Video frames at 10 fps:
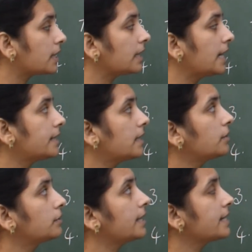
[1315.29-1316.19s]
Related
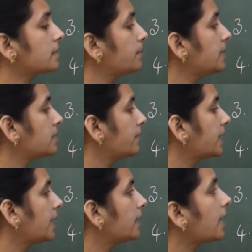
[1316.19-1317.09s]
to things means we
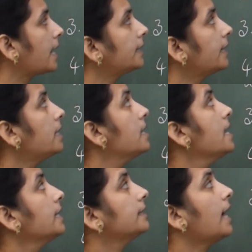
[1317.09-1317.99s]
can write it
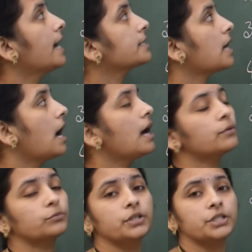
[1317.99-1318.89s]
that
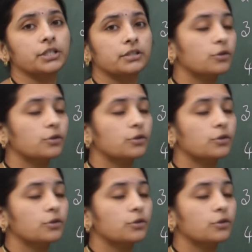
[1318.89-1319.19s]
are which.